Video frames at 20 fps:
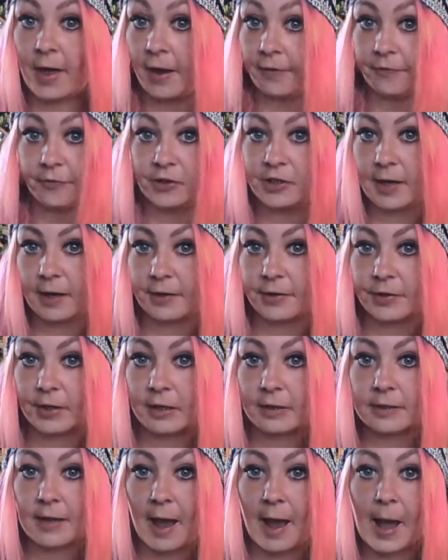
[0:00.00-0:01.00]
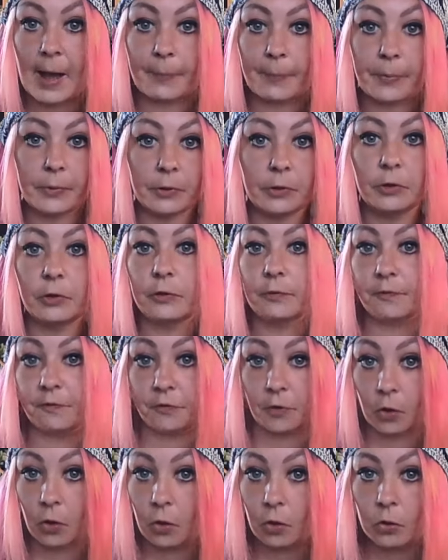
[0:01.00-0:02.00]
everyday things that happen,
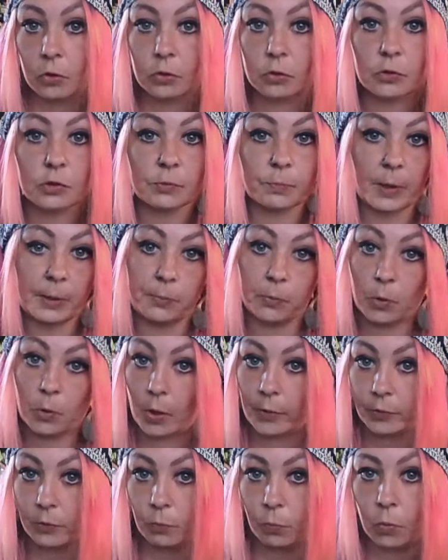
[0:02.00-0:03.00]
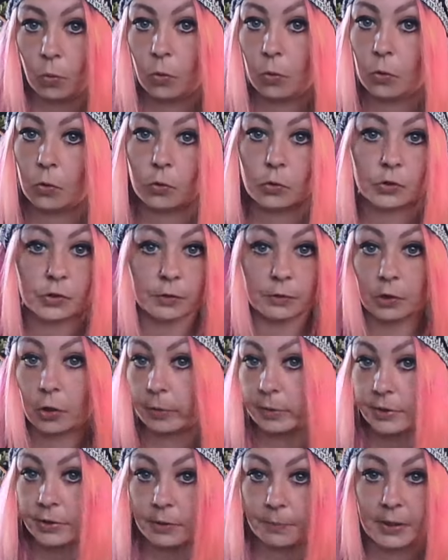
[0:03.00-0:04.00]
vlogs, people going on walks and
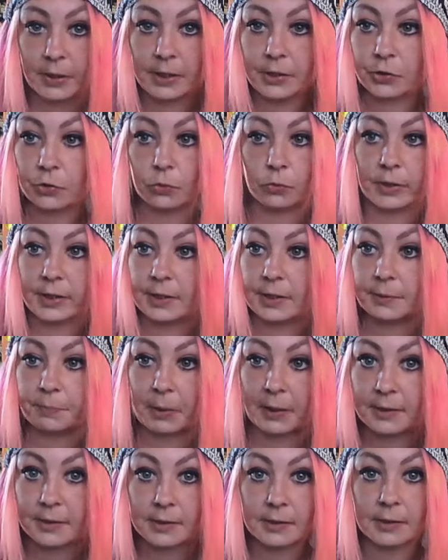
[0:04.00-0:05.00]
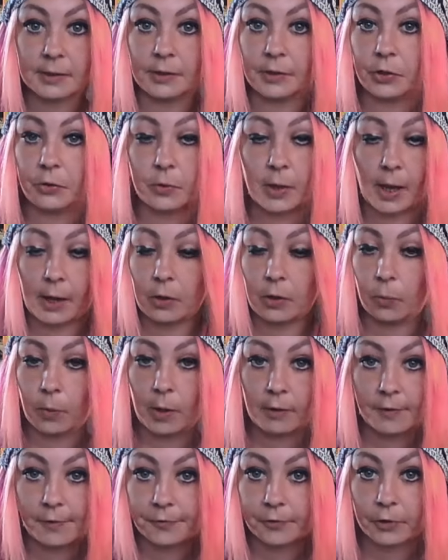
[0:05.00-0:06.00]
going to the beach or these places in the UK or
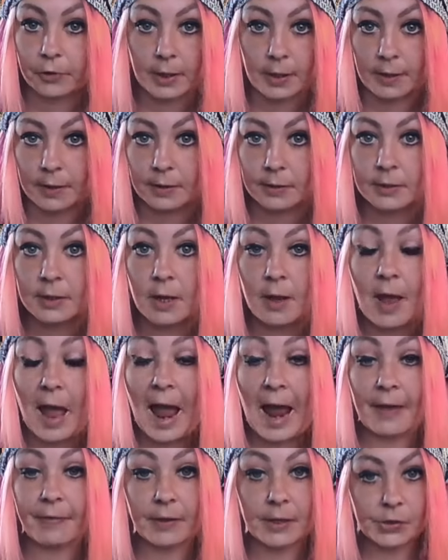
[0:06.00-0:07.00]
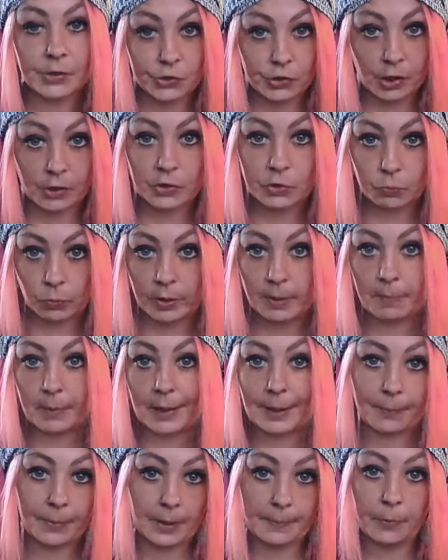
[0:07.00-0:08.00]
wherever it is, and they just want to
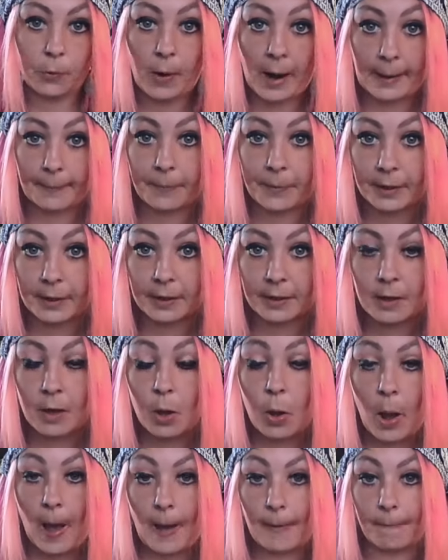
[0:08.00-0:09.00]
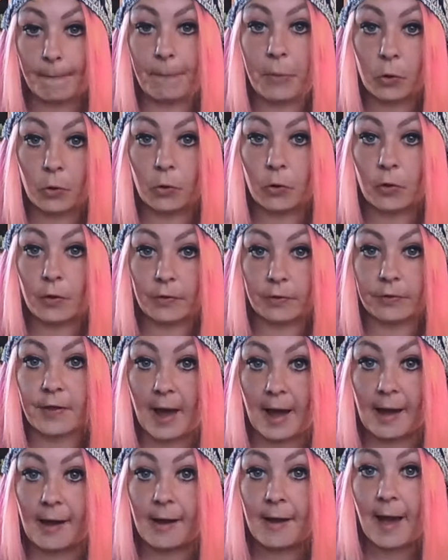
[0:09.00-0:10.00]
make people happy and put
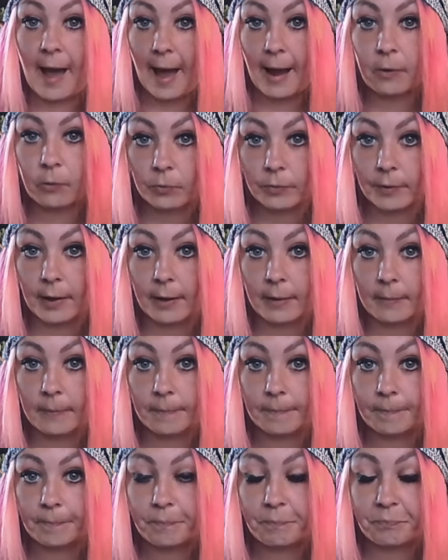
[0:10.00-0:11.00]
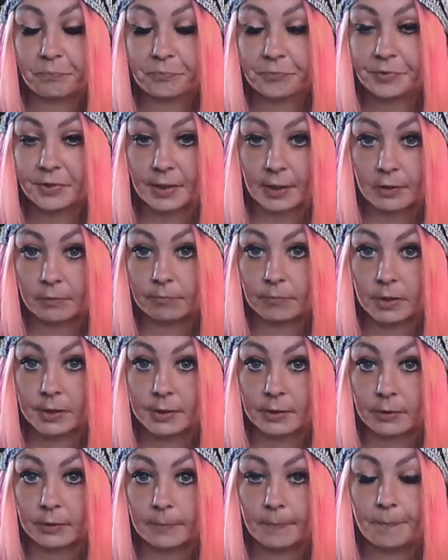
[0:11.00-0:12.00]
that out there. Second
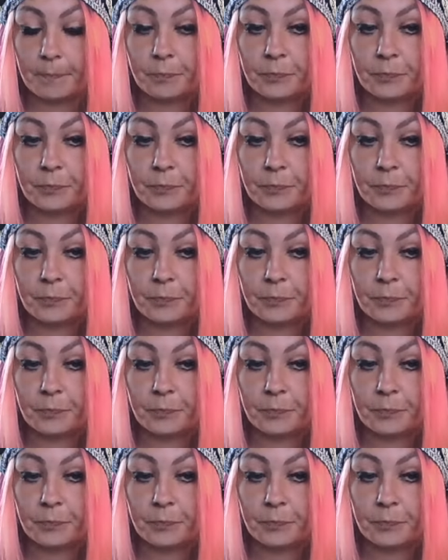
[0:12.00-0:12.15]
reason.